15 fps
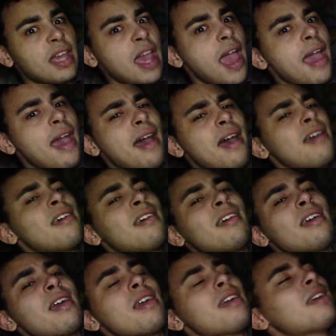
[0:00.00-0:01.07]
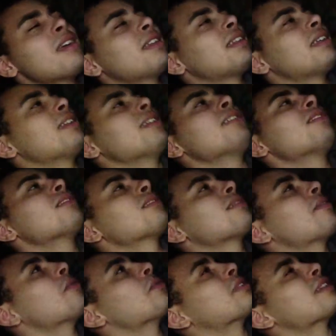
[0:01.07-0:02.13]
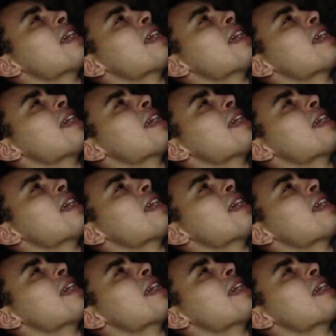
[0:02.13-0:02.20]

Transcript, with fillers: yeah and then it just goes